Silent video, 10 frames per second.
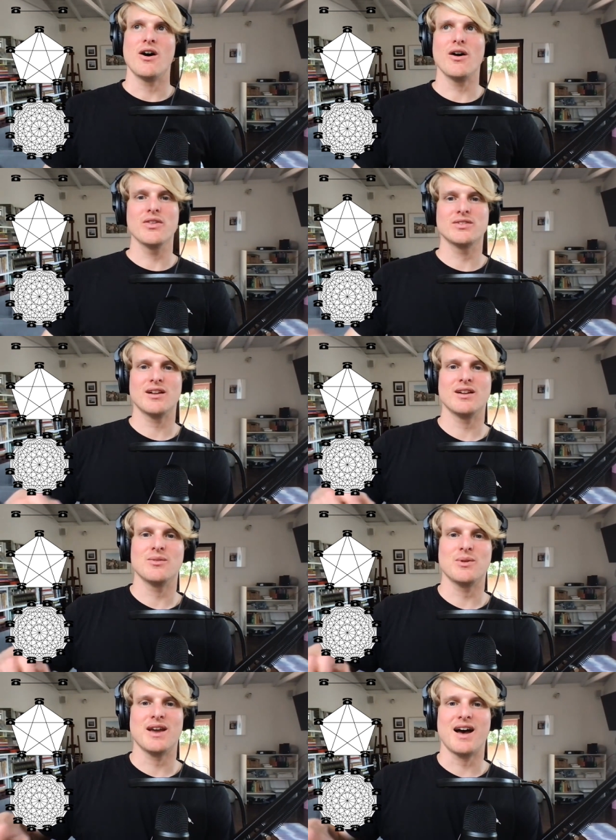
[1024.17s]
all of a
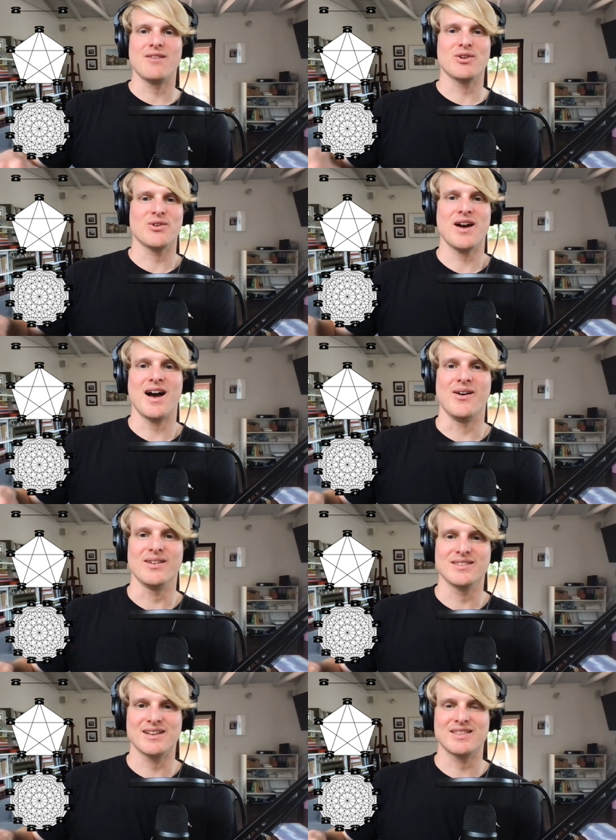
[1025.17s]
sudden we have a crowd.
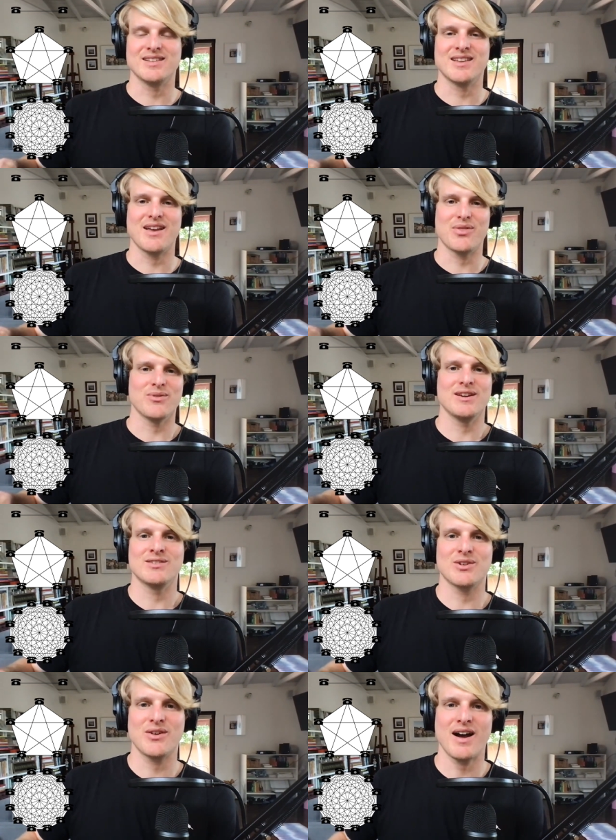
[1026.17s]
It's like they say three
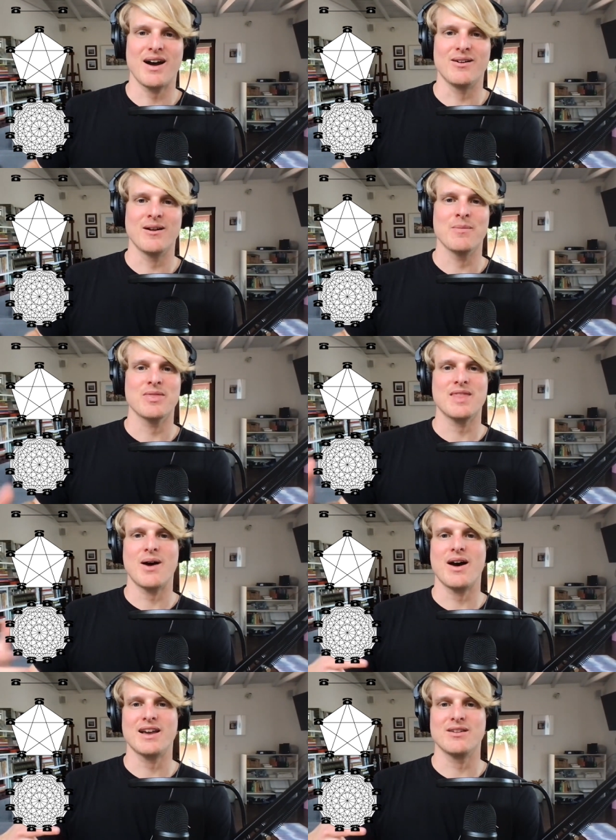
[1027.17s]
is a crowd.
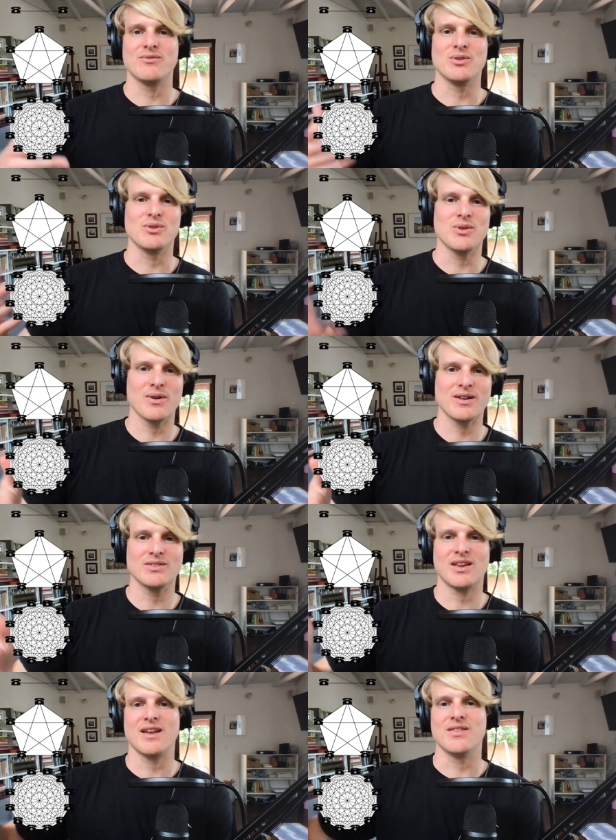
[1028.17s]
Now I can view
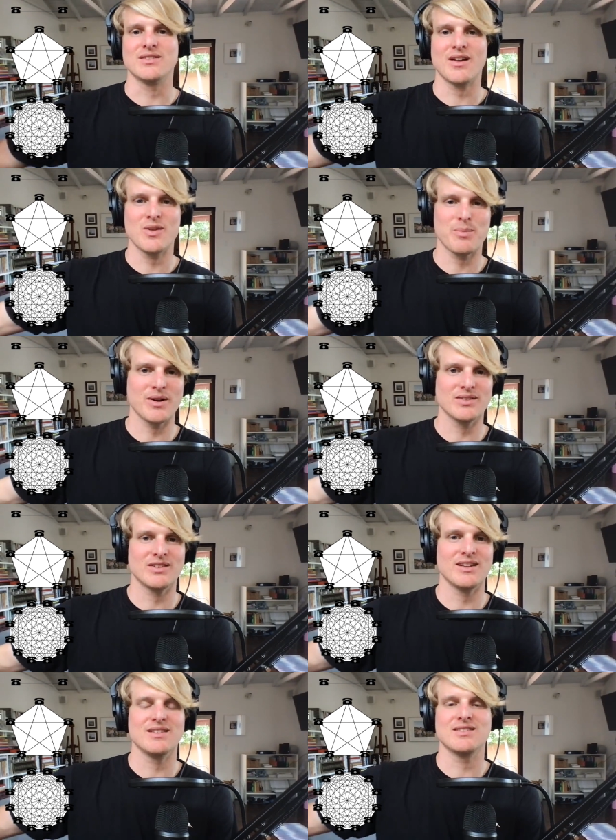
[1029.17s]
yours and this other
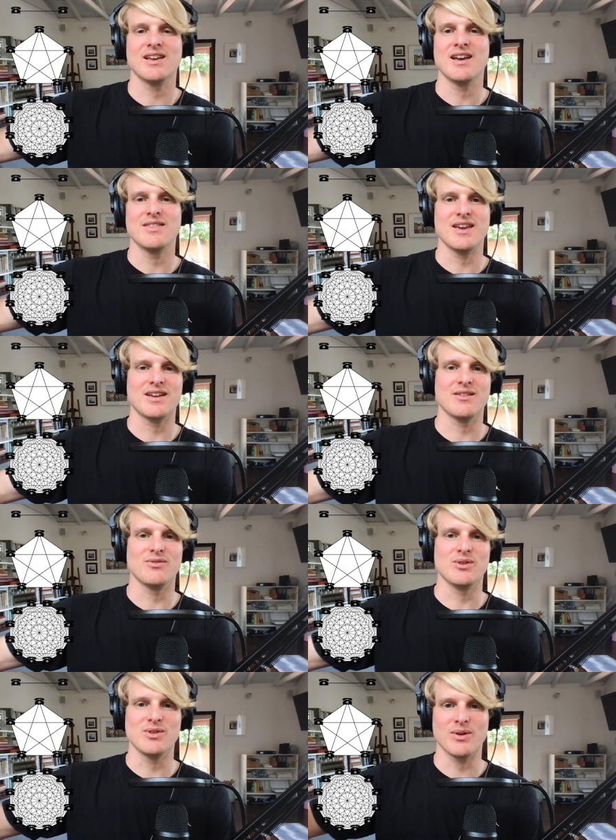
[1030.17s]
person's, they can
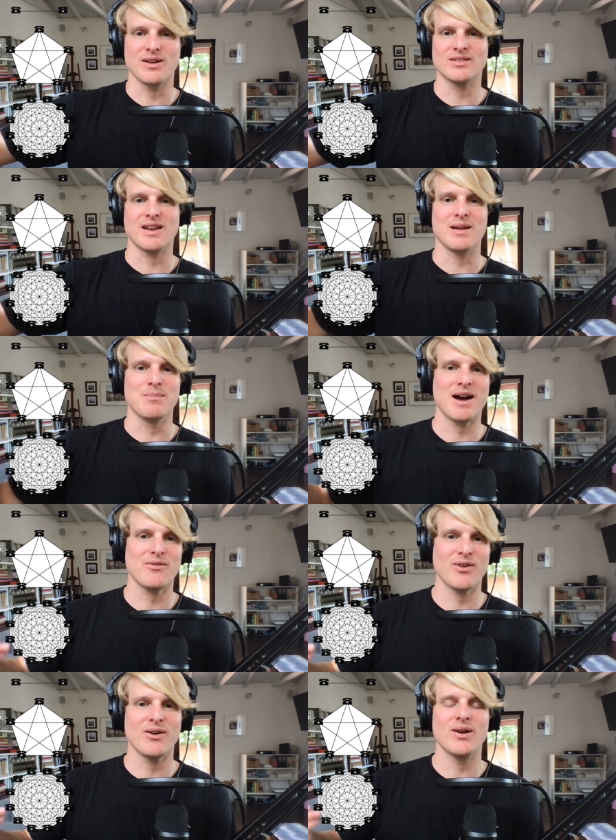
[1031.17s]
view yours and my
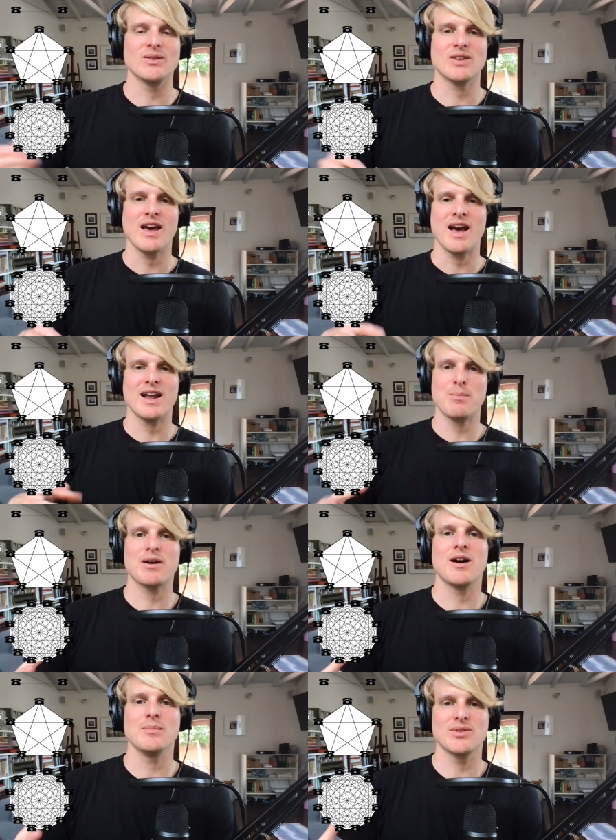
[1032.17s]
photos, and it
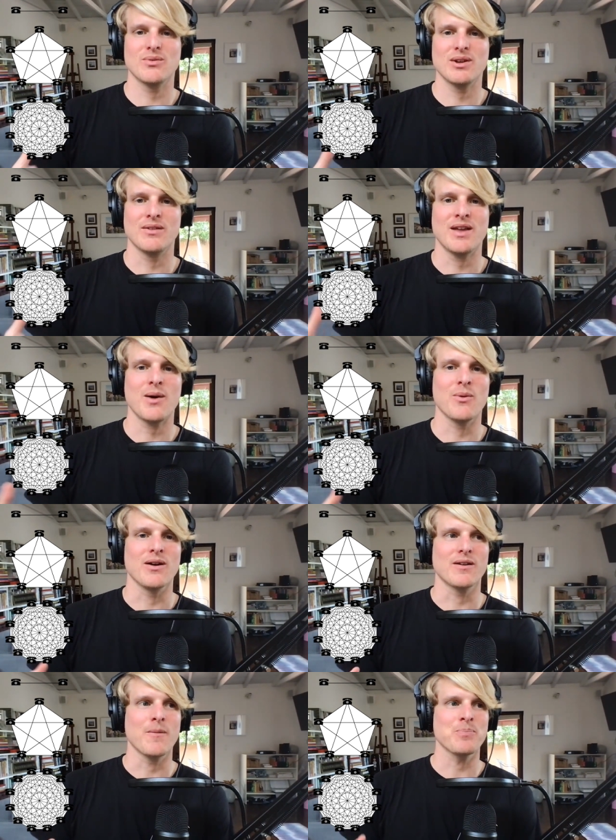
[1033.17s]
becomes a real
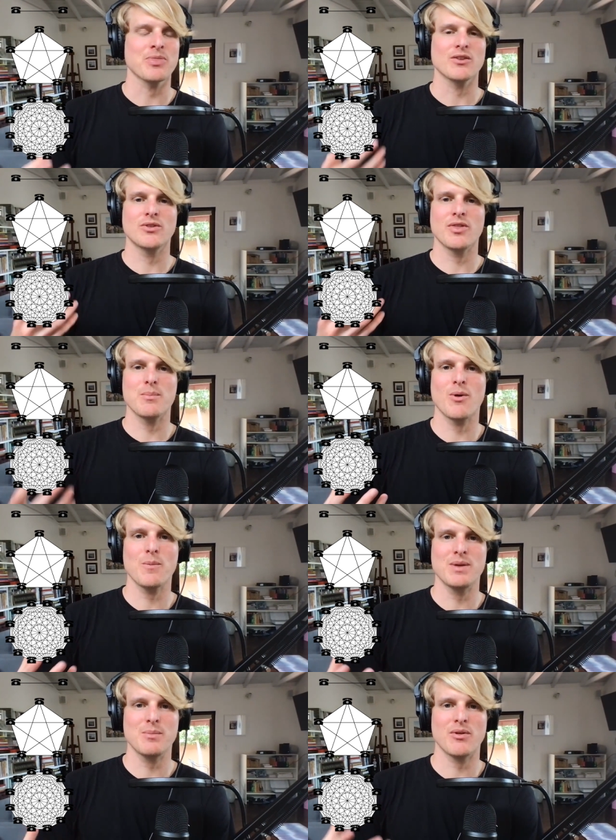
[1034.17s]
network. So the more
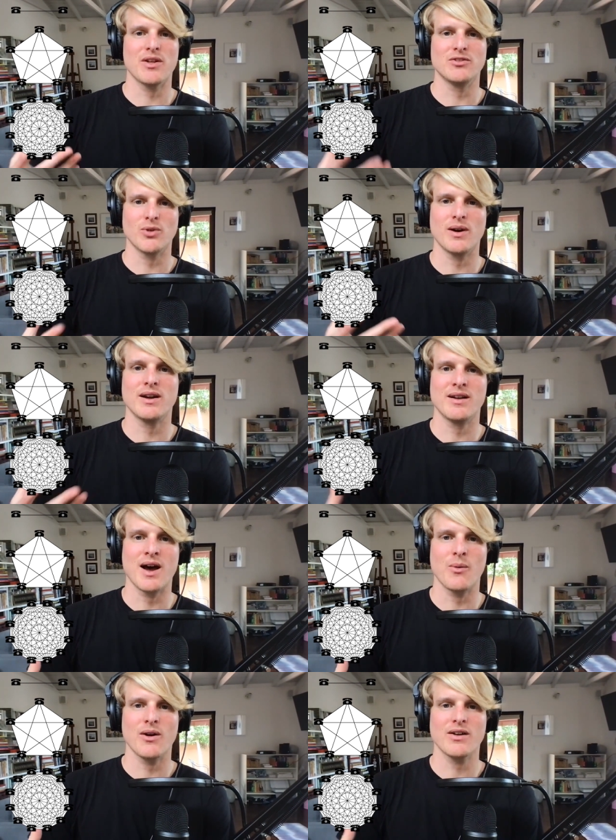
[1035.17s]
people that join a
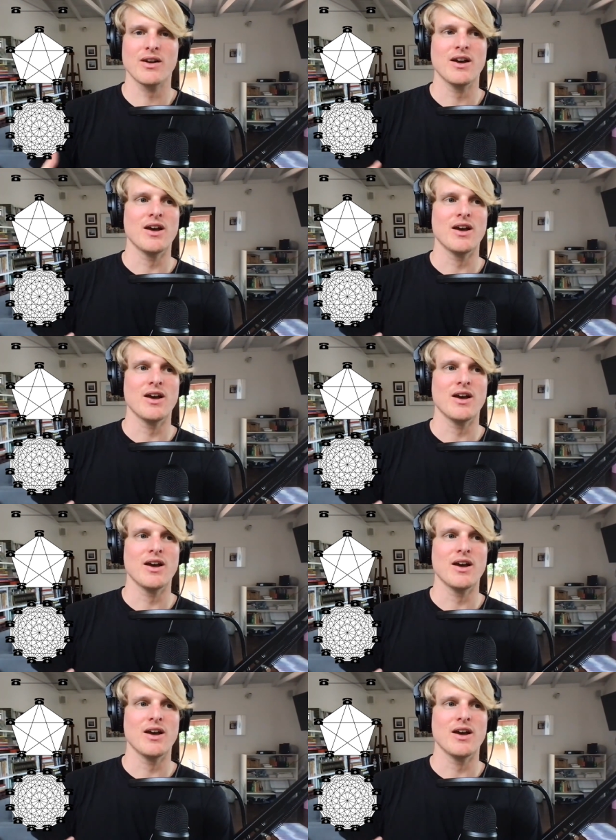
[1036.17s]
network,